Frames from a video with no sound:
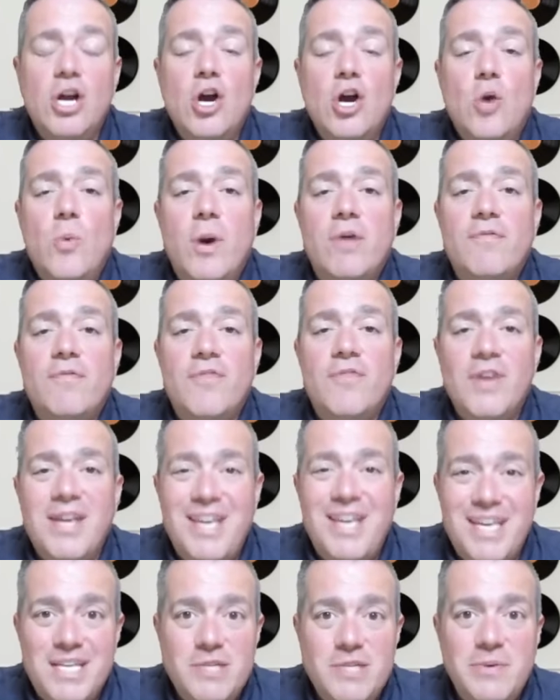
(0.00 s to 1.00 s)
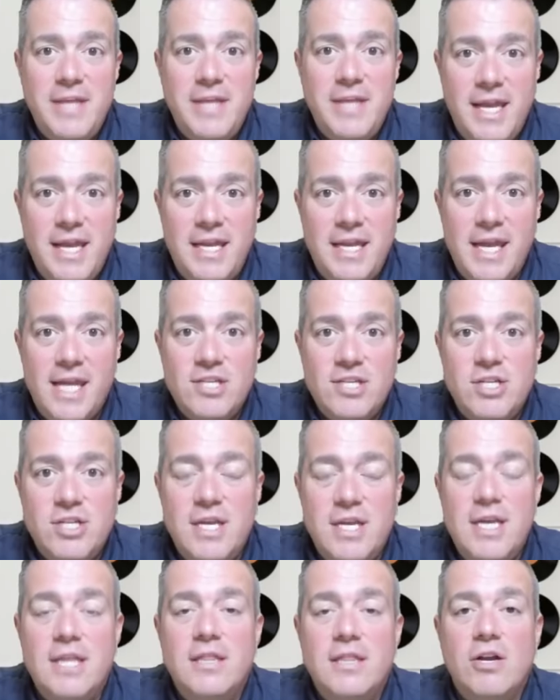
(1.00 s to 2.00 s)
Well, for kids A D H
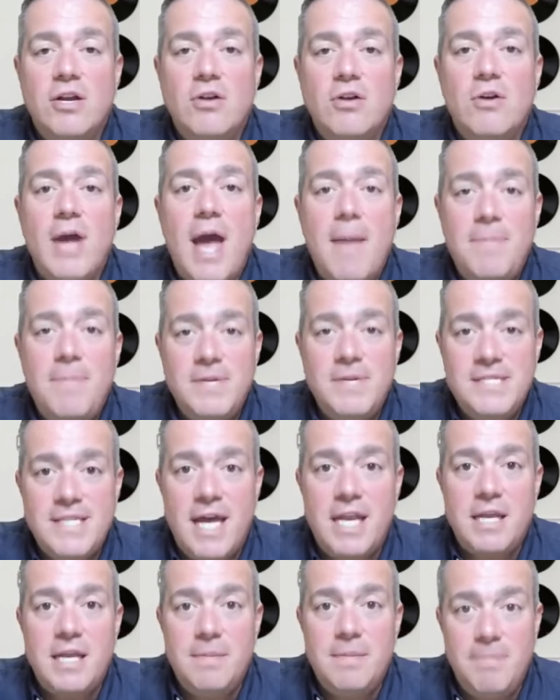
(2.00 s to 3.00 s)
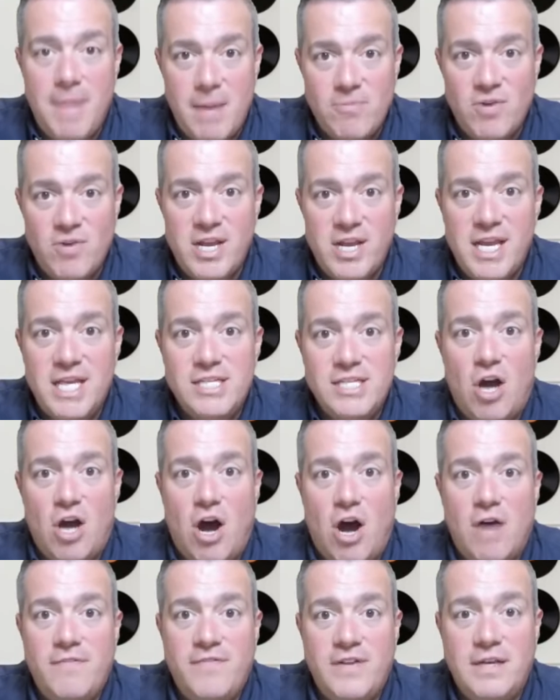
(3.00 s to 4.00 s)
D, their episodic memory is
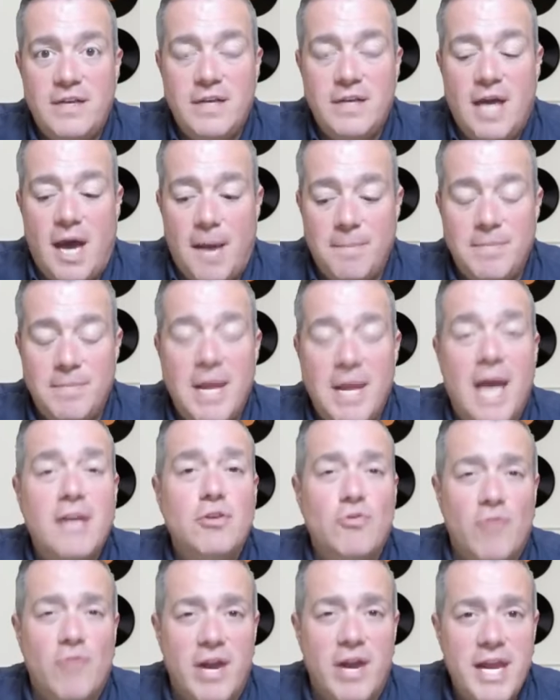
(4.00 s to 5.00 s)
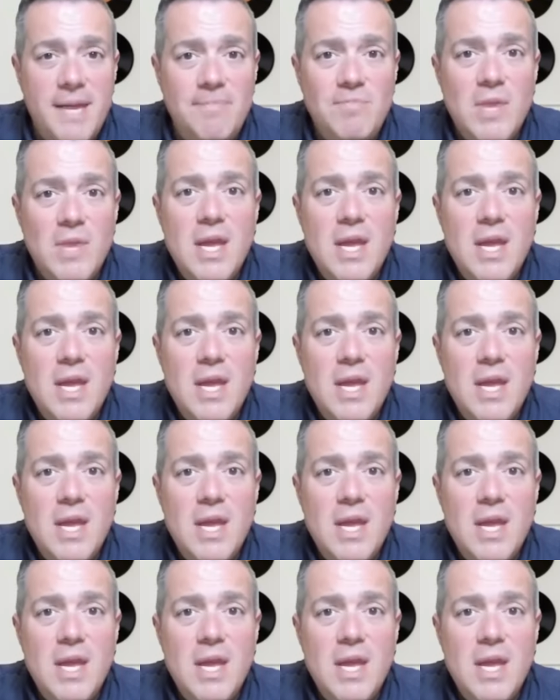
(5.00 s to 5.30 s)
often um, not great.